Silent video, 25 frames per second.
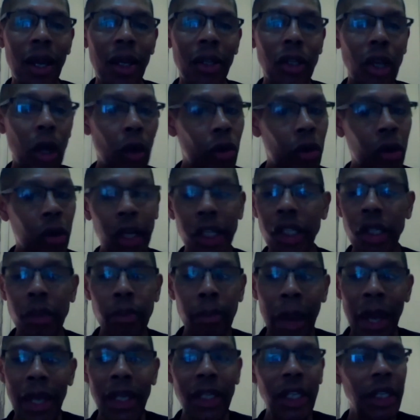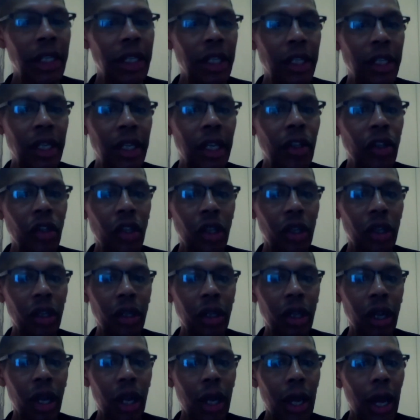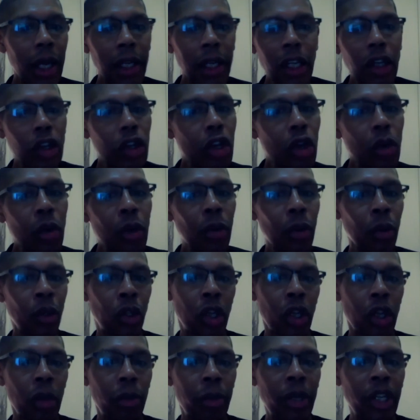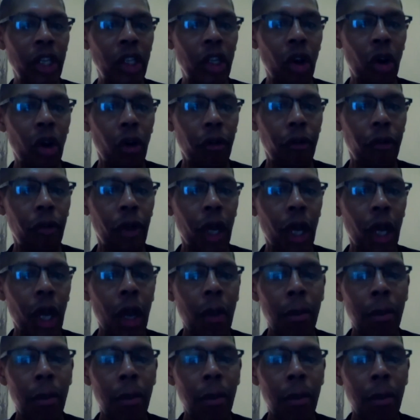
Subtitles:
So Chris made a decision, and he knew it was going to be tough,